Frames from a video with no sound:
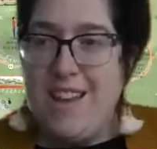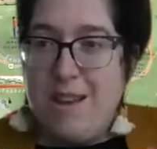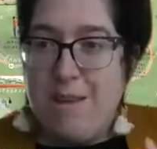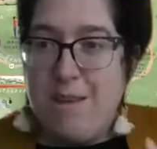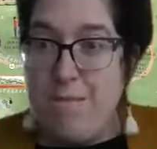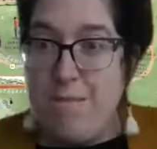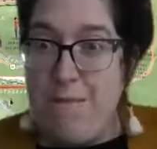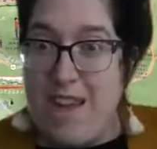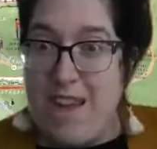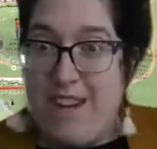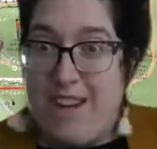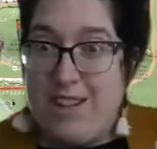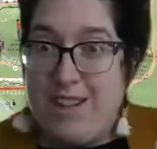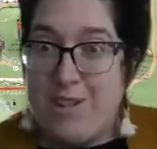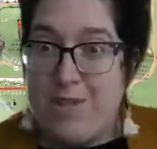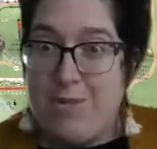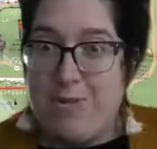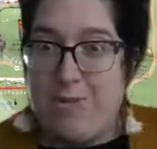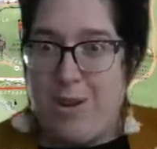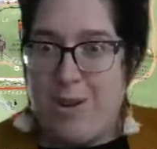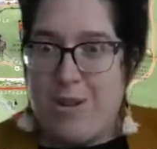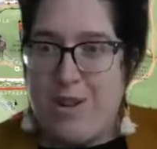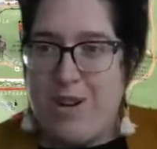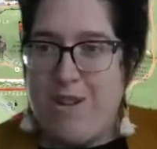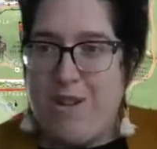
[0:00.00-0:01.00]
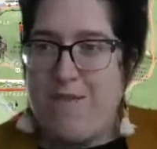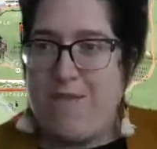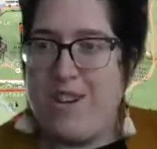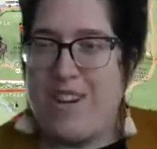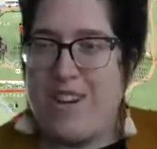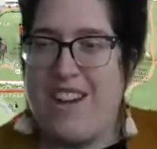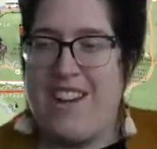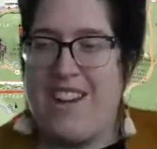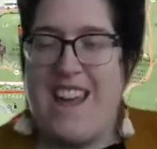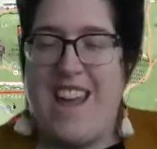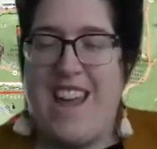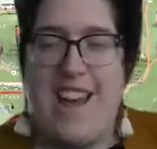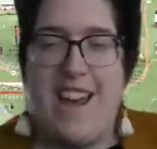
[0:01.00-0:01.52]
manage rollover
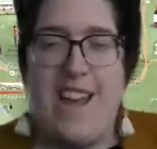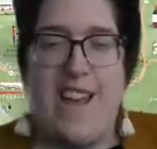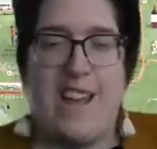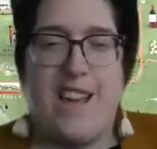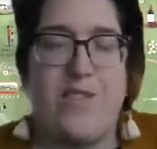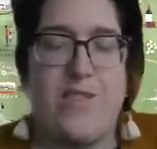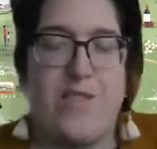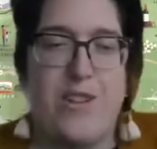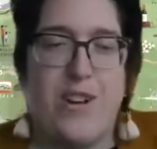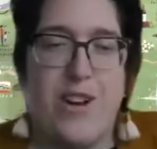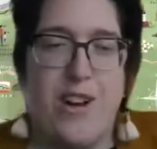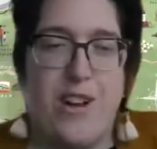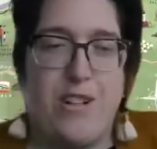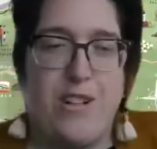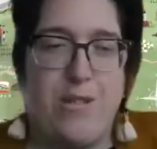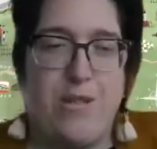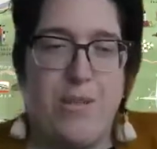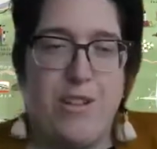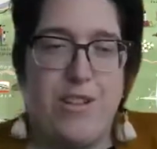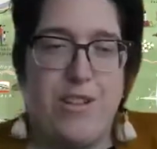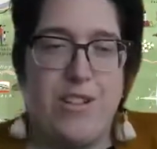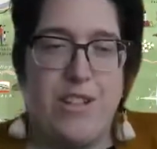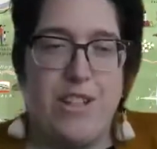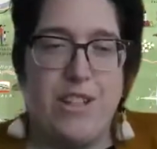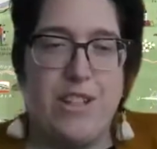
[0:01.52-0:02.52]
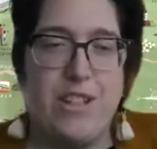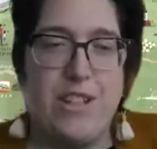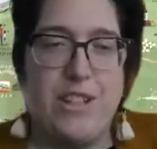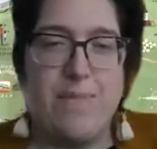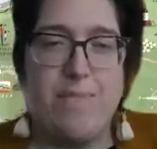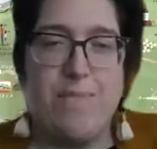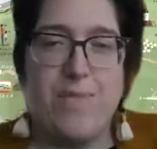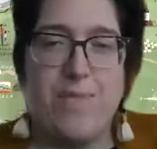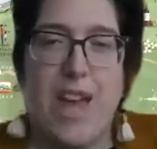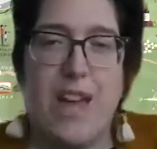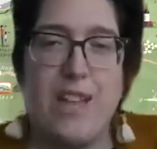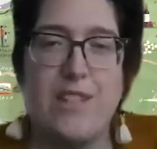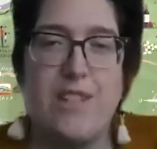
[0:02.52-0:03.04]
and extra contributions.
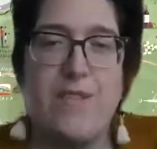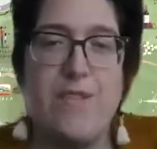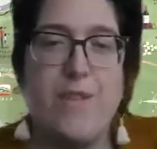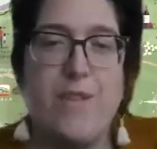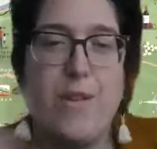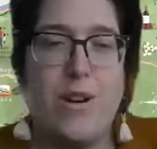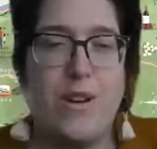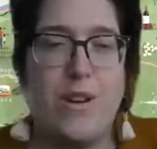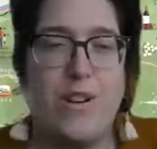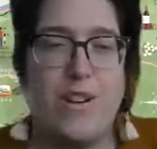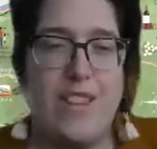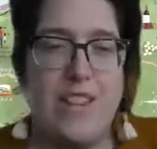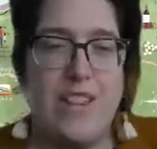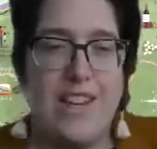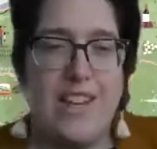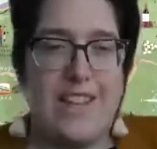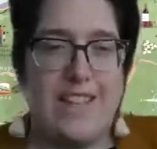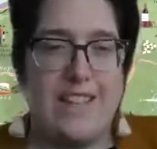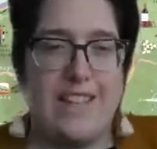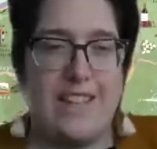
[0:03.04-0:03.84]
So if you want to go to the next